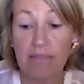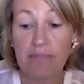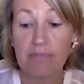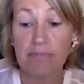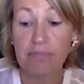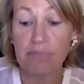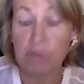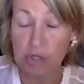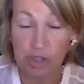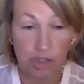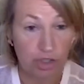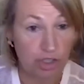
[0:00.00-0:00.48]

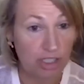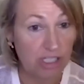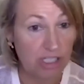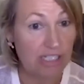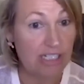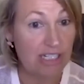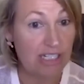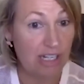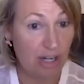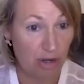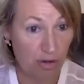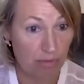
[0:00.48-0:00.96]
pushing,
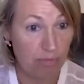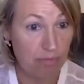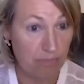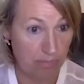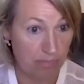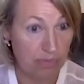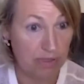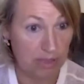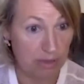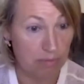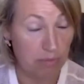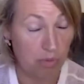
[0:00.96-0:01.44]

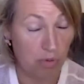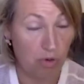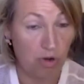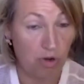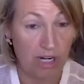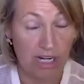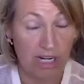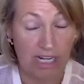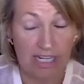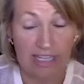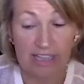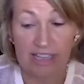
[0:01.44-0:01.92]

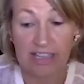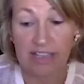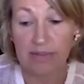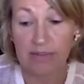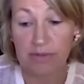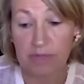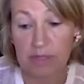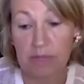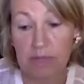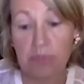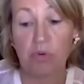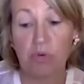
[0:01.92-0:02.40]

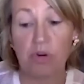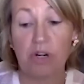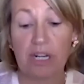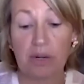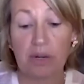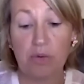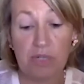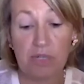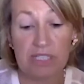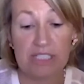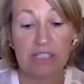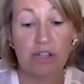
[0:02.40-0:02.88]
supporting
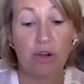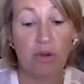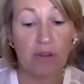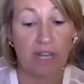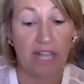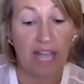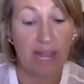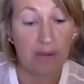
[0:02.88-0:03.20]
what's going on.